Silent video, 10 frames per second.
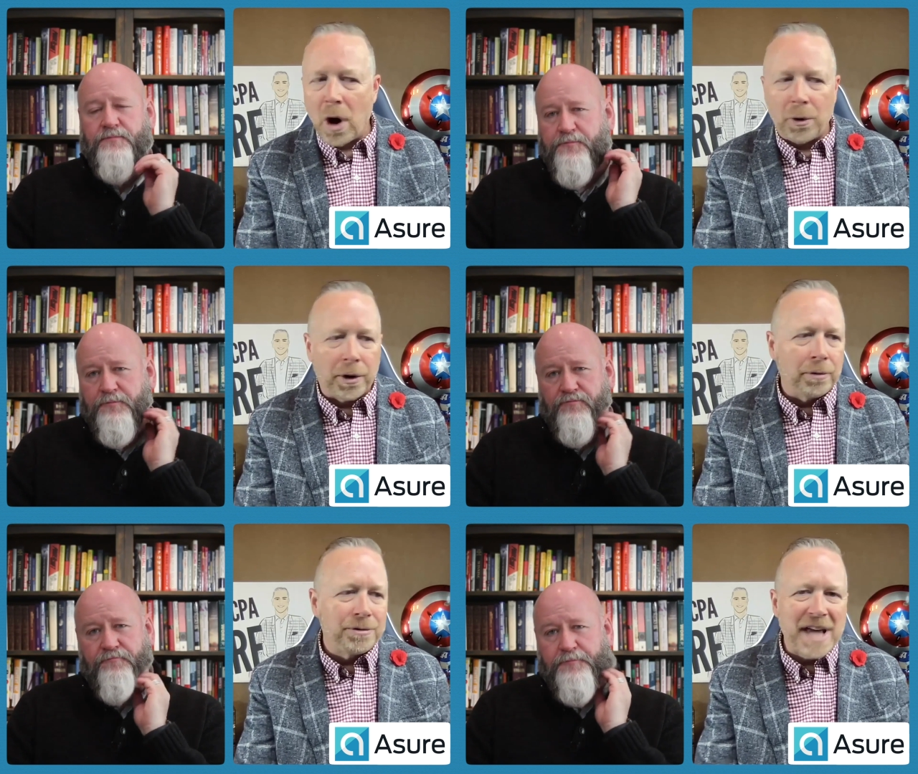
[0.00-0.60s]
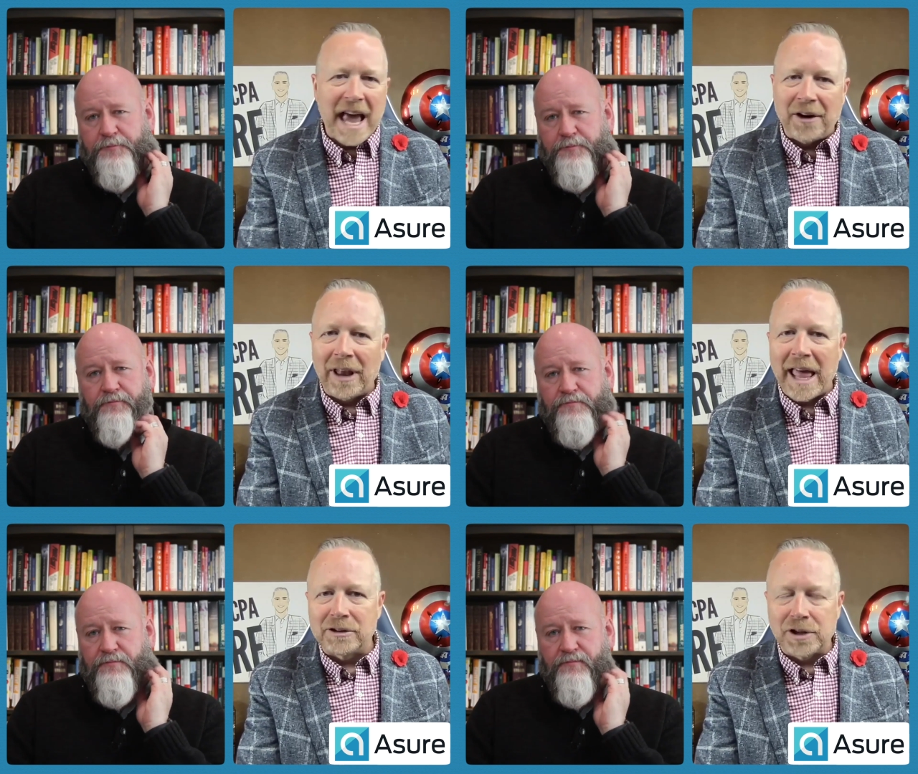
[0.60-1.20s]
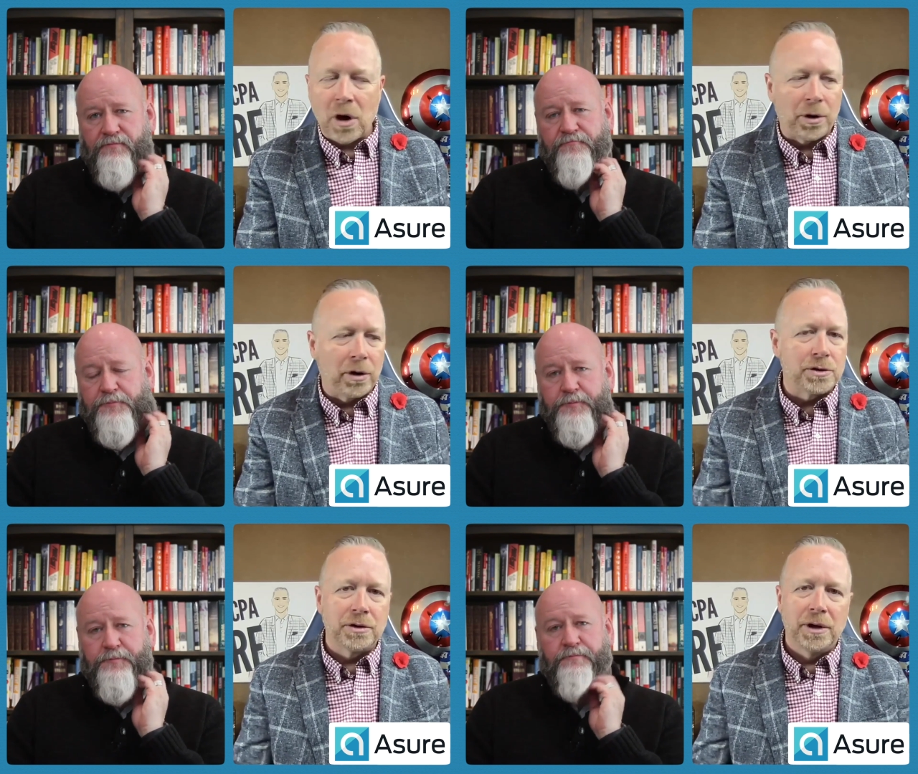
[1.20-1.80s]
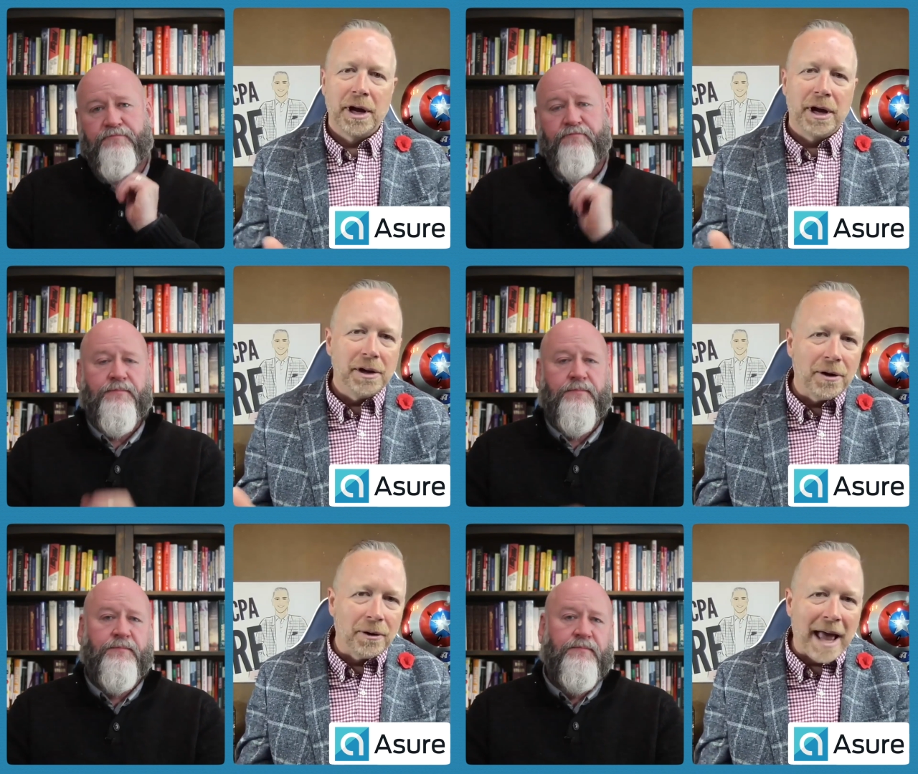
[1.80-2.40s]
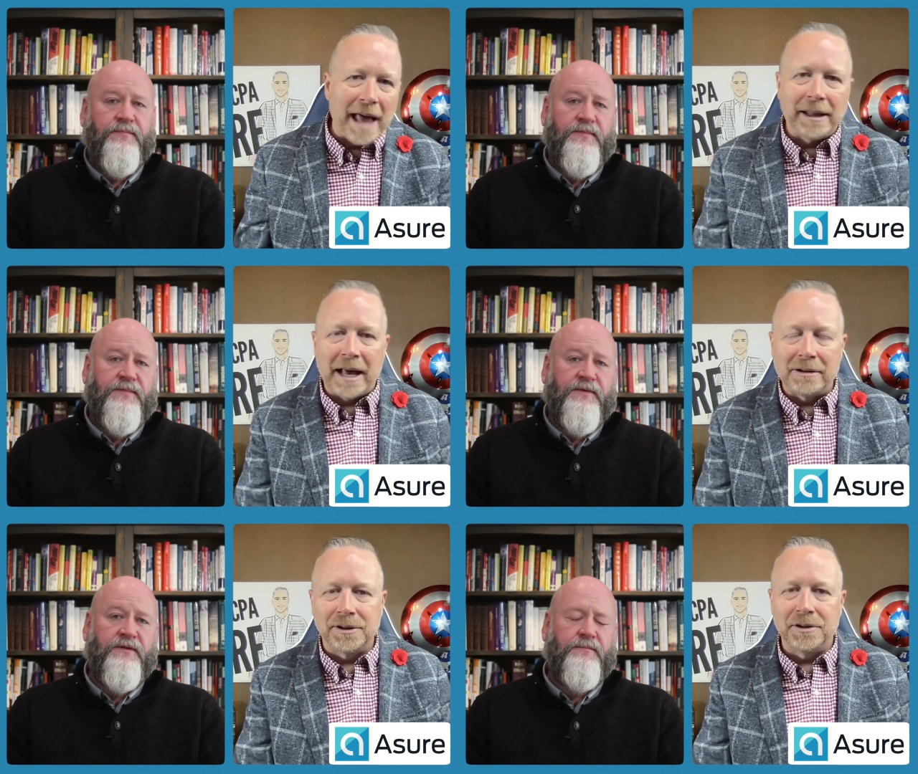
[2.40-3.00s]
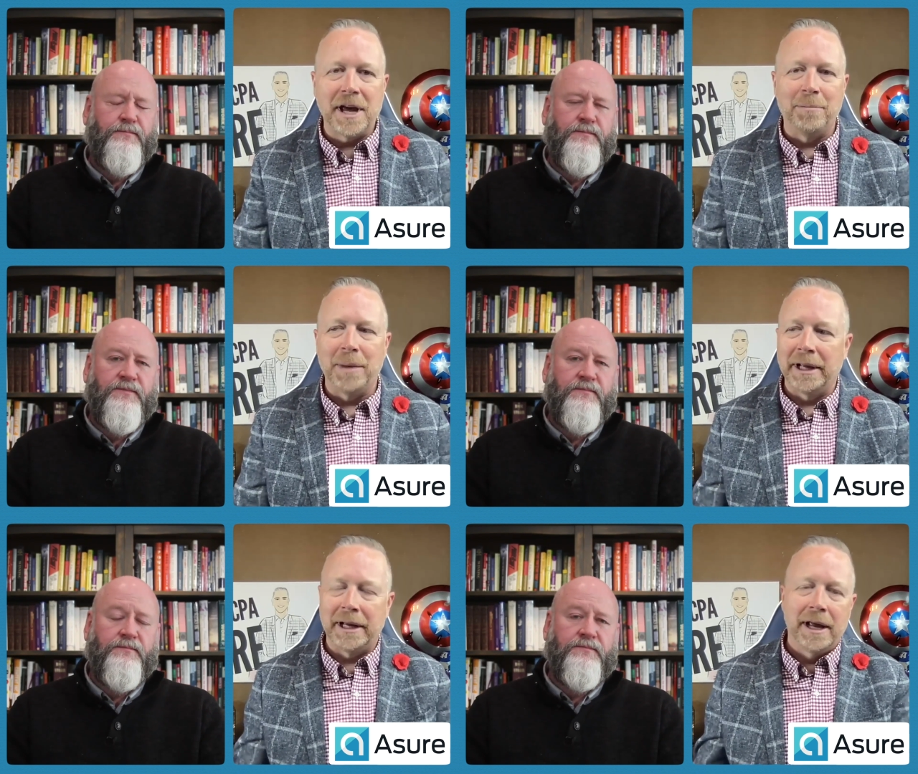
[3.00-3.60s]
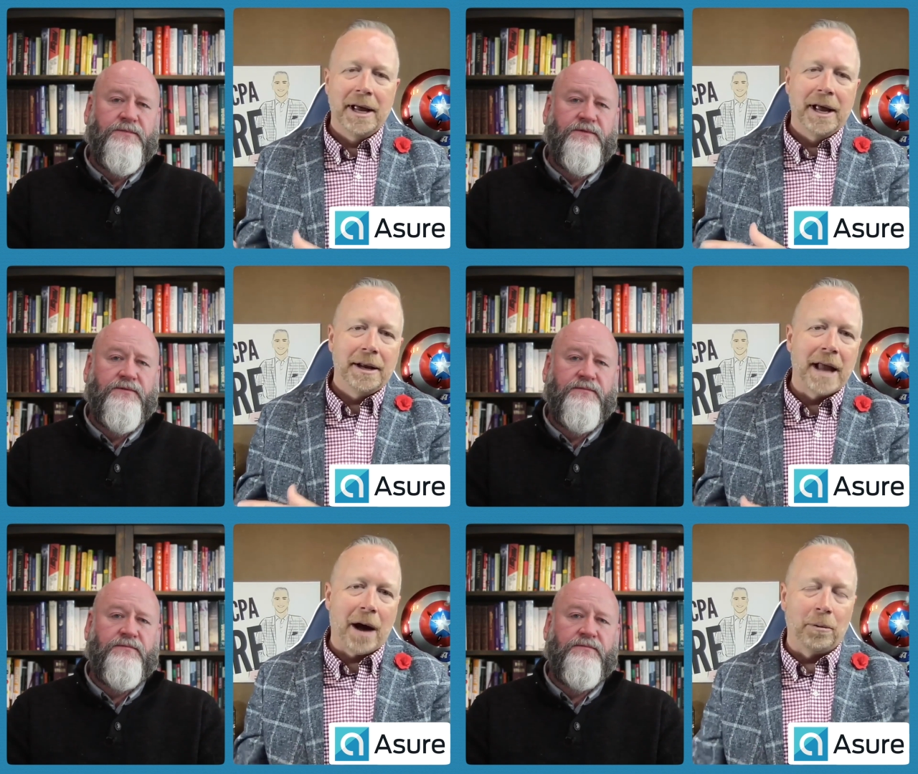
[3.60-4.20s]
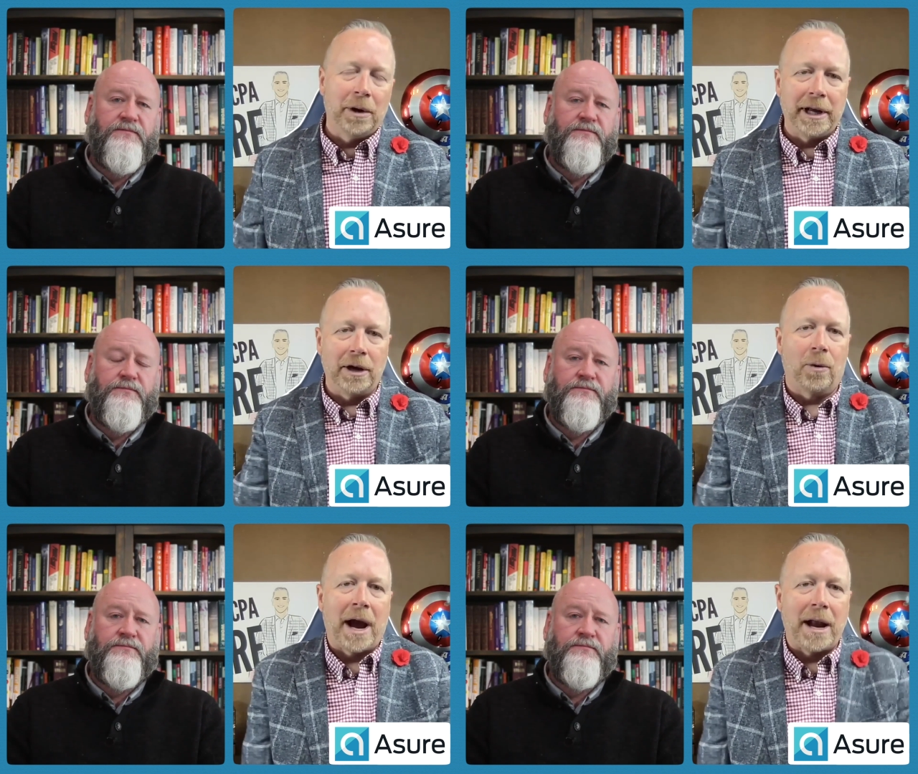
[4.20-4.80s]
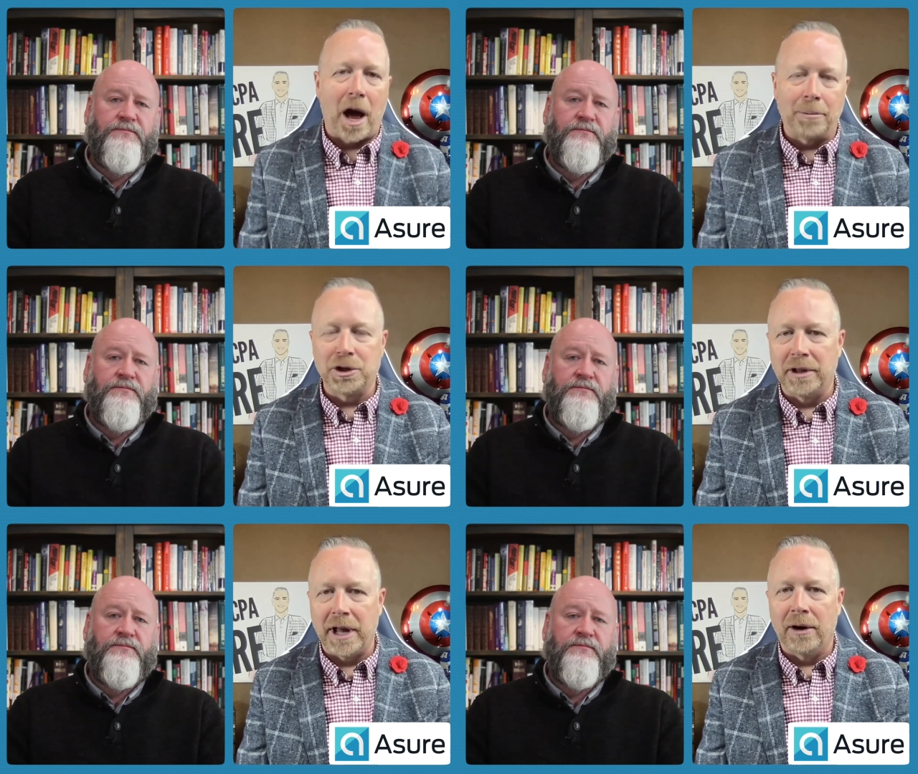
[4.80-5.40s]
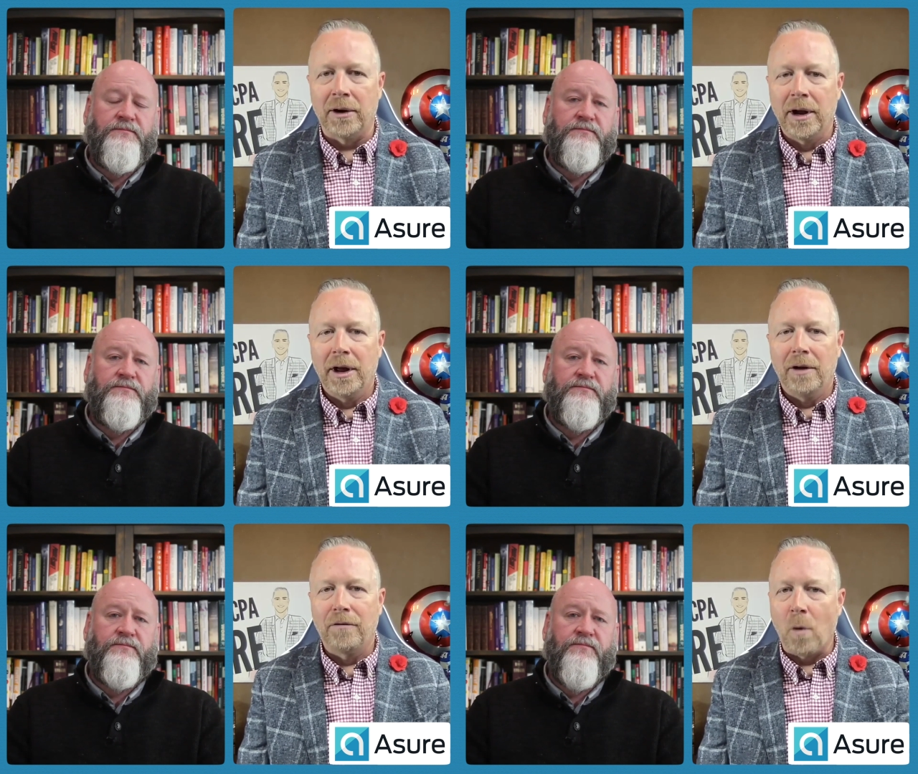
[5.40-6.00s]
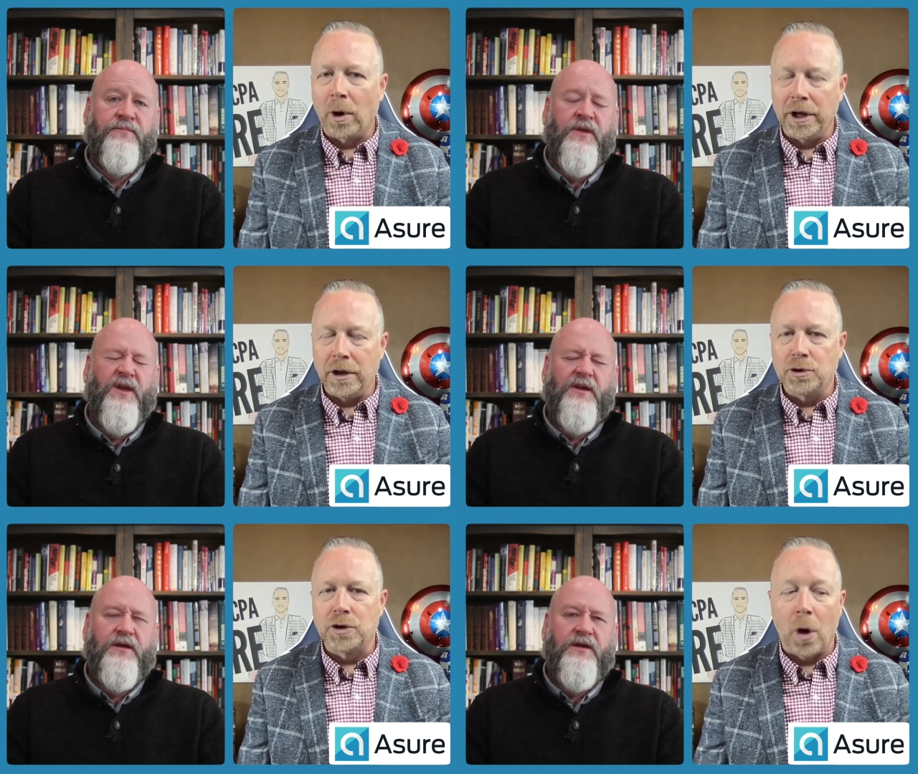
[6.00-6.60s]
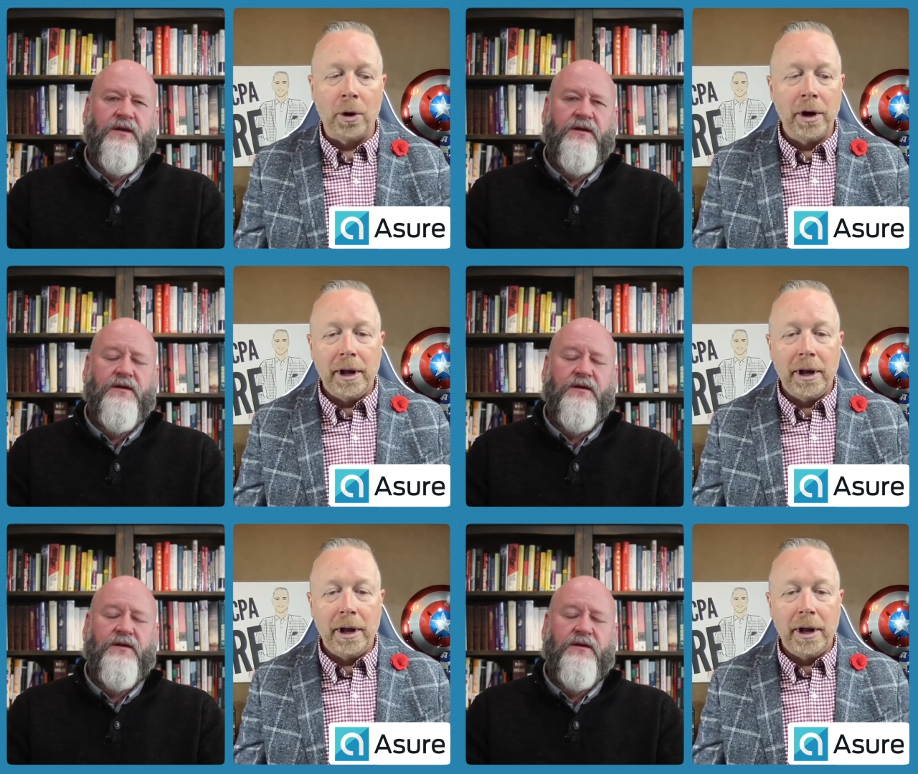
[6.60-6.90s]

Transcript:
Speaker 1: owner, 10 or less owners, you're netting less than 10 million. Not really a great option there for you. So,